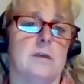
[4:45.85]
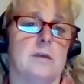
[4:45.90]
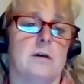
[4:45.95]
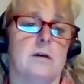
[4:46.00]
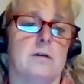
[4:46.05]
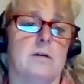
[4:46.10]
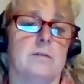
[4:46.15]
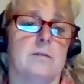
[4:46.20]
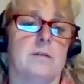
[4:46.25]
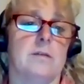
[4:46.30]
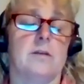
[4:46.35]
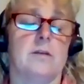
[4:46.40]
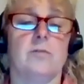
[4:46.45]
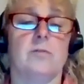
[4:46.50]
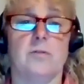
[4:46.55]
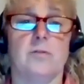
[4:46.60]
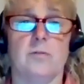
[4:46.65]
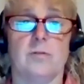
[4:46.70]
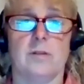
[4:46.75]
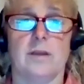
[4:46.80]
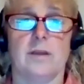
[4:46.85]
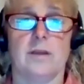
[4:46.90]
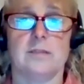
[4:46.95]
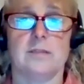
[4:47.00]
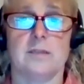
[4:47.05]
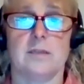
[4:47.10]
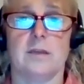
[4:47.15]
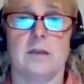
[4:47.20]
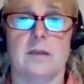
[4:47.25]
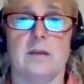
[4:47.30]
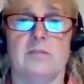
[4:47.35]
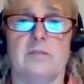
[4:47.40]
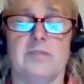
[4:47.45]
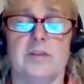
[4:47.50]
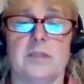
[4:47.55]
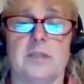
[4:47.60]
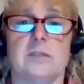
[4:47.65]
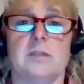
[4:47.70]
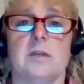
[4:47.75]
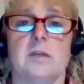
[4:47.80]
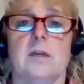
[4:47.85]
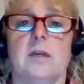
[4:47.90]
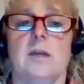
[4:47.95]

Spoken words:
that you utilize in LVIS.